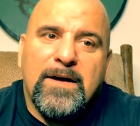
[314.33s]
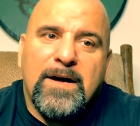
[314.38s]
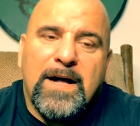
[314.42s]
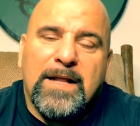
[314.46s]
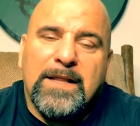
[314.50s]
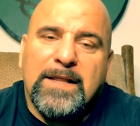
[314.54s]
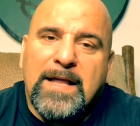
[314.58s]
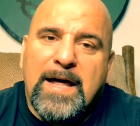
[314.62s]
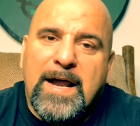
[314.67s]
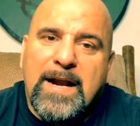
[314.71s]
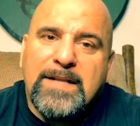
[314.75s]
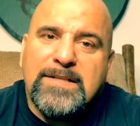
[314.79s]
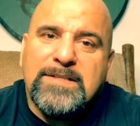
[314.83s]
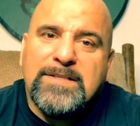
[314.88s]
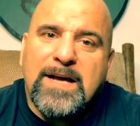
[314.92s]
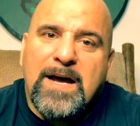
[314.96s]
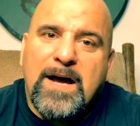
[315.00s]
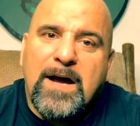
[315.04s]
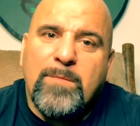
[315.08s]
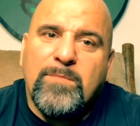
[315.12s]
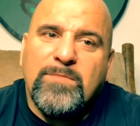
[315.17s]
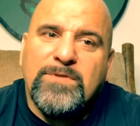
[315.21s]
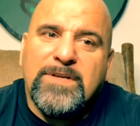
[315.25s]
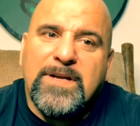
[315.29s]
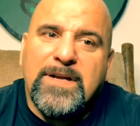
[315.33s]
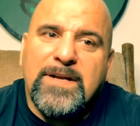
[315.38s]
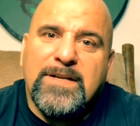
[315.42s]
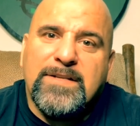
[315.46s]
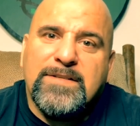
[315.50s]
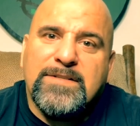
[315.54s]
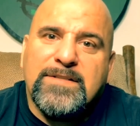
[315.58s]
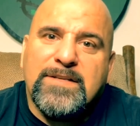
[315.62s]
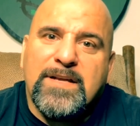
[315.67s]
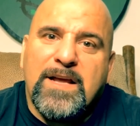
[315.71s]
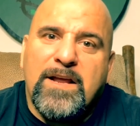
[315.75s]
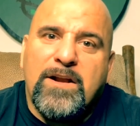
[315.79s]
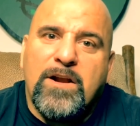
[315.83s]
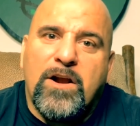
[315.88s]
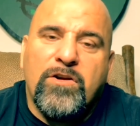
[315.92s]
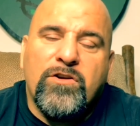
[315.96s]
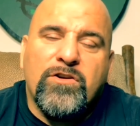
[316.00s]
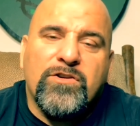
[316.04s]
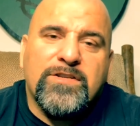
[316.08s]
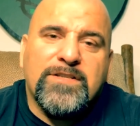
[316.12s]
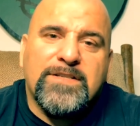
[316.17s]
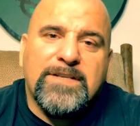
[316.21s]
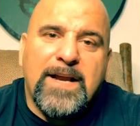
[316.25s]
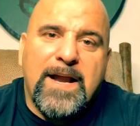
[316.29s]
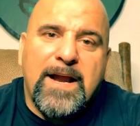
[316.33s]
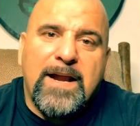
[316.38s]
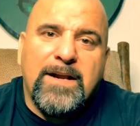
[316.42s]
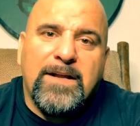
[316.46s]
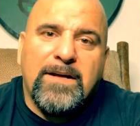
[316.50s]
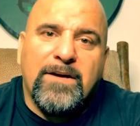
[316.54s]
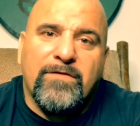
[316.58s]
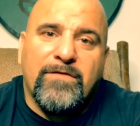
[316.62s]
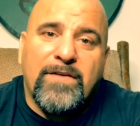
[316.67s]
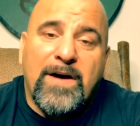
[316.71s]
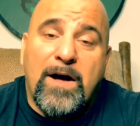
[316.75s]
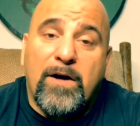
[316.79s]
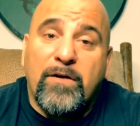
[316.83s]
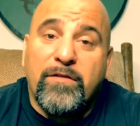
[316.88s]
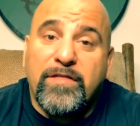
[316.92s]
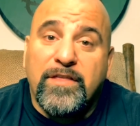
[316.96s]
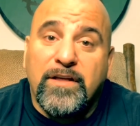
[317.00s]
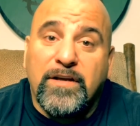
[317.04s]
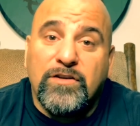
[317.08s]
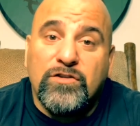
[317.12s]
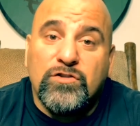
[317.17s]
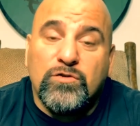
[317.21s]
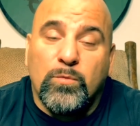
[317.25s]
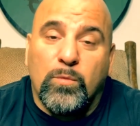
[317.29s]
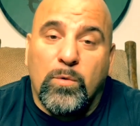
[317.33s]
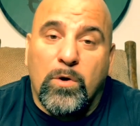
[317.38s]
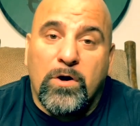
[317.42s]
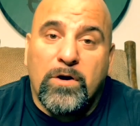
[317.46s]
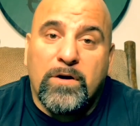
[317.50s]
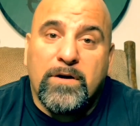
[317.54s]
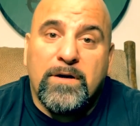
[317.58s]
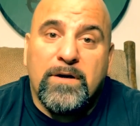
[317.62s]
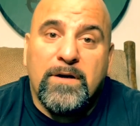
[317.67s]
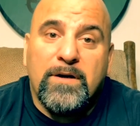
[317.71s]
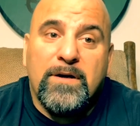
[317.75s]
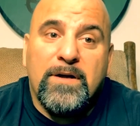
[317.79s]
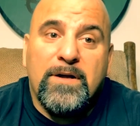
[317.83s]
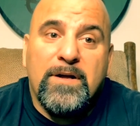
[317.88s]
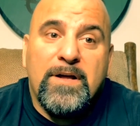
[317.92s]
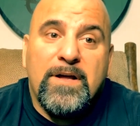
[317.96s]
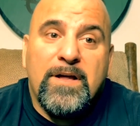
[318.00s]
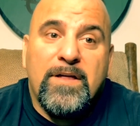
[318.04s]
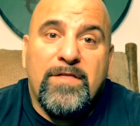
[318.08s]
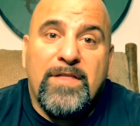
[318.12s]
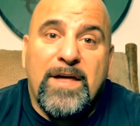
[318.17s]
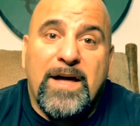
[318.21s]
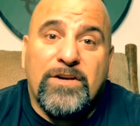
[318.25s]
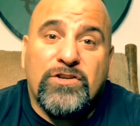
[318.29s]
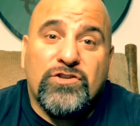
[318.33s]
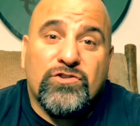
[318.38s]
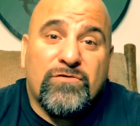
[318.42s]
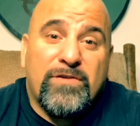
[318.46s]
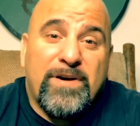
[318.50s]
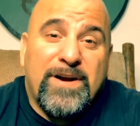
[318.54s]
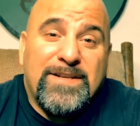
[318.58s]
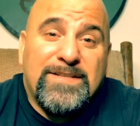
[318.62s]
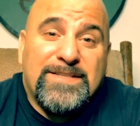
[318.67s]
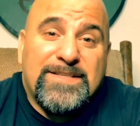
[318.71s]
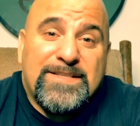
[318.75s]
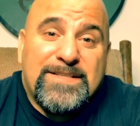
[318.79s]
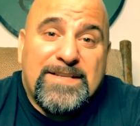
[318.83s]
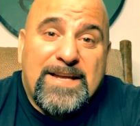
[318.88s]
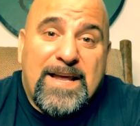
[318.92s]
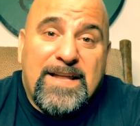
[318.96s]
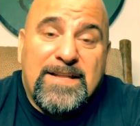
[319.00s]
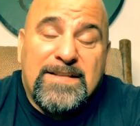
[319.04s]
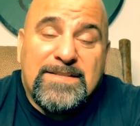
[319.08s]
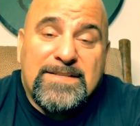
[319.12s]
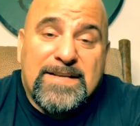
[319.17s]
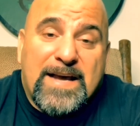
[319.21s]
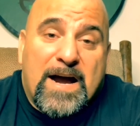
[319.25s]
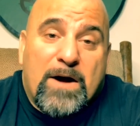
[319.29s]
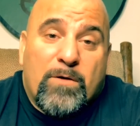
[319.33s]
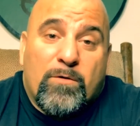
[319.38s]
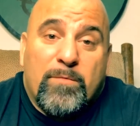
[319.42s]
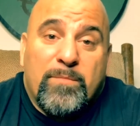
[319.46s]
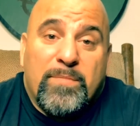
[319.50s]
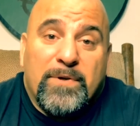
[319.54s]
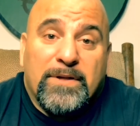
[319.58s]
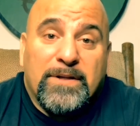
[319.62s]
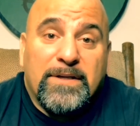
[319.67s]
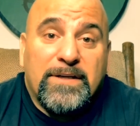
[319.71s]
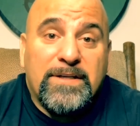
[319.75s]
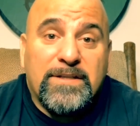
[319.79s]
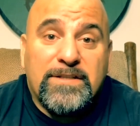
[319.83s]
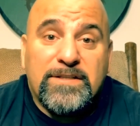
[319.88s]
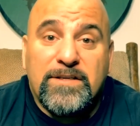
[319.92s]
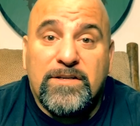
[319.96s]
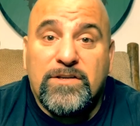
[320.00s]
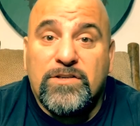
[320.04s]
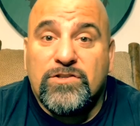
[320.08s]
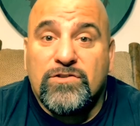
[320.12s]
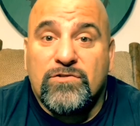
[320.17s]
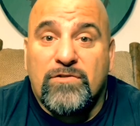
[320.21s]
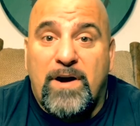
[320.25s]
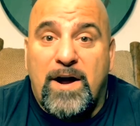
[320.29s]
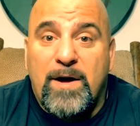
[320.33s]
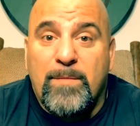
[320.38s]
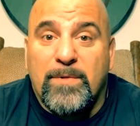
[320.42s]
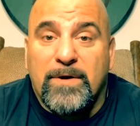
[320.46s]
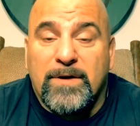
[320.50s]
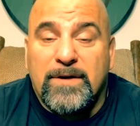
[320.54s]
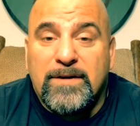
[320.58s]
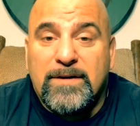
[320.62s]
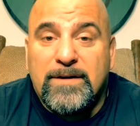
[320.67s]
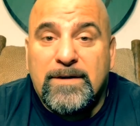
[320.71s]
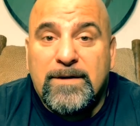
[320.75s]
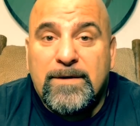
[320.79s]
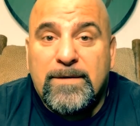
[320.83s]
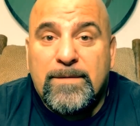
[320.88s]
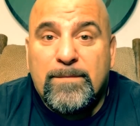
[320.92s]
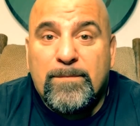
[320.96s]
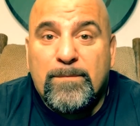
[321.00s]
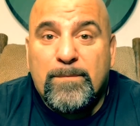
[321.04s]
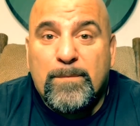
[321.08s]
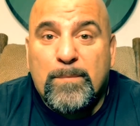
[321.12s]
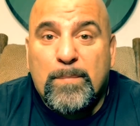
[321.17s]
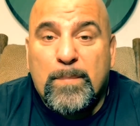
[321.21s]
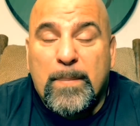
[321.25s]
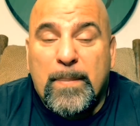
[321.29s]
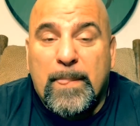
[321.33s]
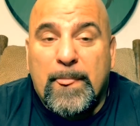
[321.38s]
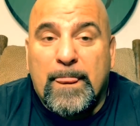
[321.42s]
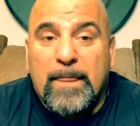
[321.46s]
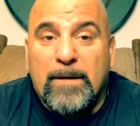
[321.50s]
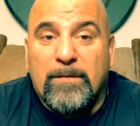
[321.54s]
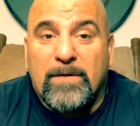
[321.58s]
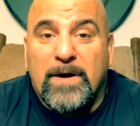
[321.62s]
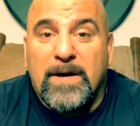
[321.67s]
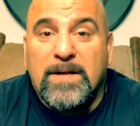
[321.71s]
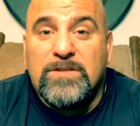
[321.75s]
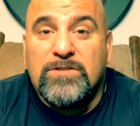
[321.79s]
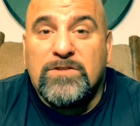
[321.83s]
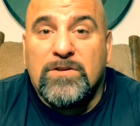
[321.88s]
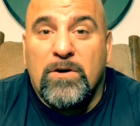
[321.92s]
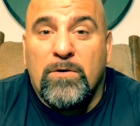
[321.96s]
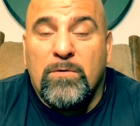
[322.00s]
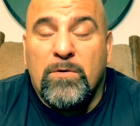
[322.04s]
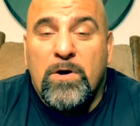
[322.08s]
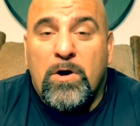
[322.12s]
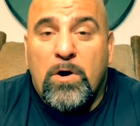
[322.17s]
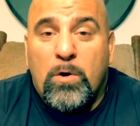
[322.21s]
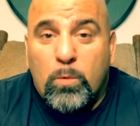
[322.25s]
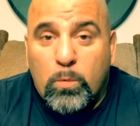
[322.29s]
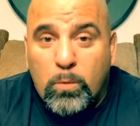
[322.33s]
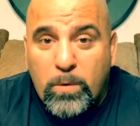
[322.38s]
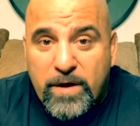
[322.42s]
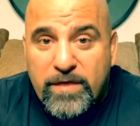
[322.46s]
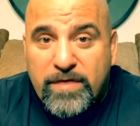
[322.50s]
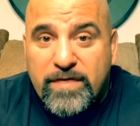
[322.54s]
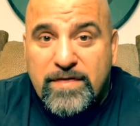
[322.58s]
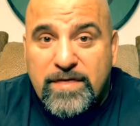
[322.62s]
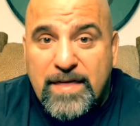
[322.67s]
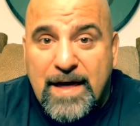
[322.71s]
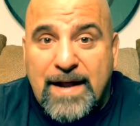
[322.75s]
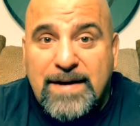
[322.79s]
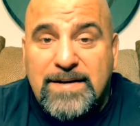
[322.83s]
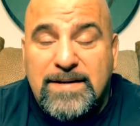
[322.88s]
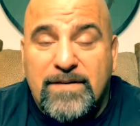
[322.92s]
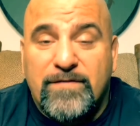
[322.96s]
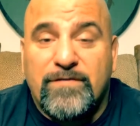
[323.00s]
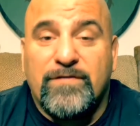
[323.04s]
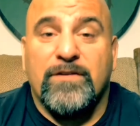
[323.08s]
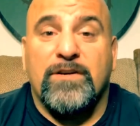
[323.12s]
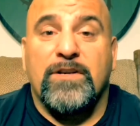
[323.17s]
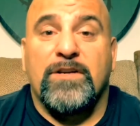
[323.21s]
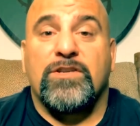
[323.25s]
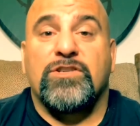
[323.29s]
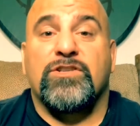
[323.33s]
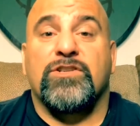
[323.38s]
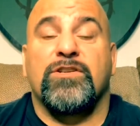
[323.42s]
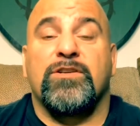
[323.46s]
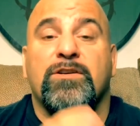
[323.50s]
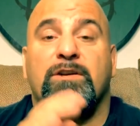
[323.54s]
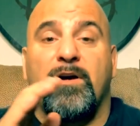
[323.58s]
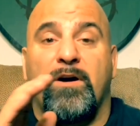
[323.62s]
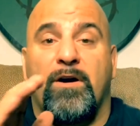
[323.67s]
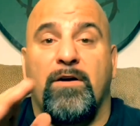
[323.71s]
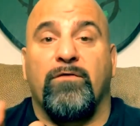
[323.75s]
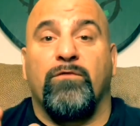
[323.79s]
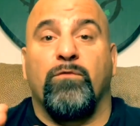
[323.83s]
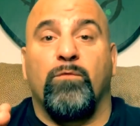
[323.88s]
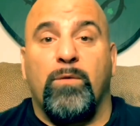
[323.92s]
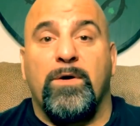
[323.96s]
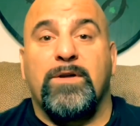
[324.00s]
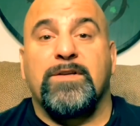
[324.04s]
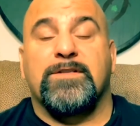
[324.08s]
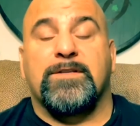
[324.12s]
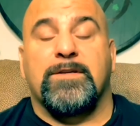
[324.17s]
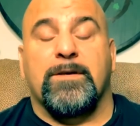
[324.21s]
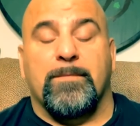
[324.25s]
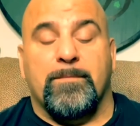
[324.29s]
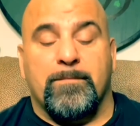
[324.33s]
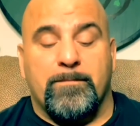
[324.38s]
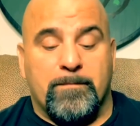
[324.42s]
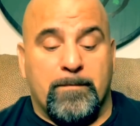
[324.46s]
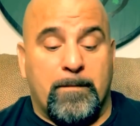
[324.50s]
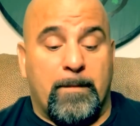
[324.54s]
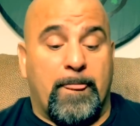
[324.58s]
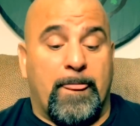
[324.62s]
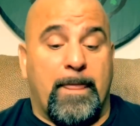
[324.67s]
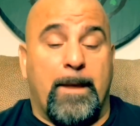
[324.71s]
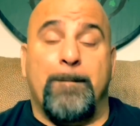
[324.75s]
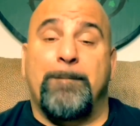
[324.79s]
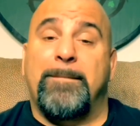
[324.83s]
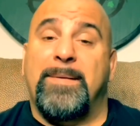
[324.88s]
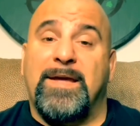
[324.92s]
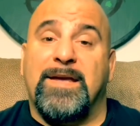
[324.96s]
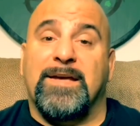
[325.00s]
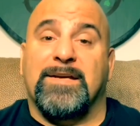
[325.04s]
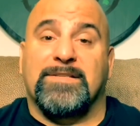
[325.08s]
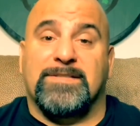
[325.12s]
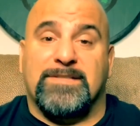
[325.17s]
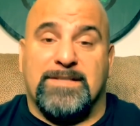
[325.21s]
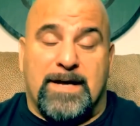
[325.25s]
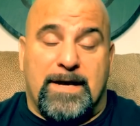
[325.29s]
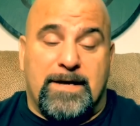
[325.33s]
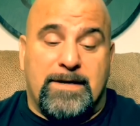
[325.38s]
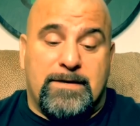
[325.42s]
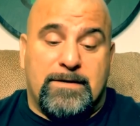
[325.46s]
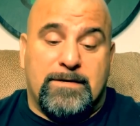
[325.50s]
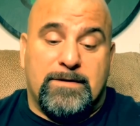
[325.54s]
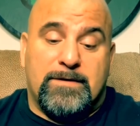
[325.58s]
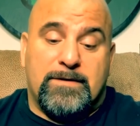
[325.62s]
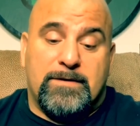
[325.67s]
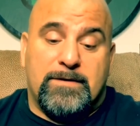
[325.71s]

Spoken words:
a lot of times it's an understanding of how things work that transcends our ability to describe it, right? So with that definition of wisdom being said,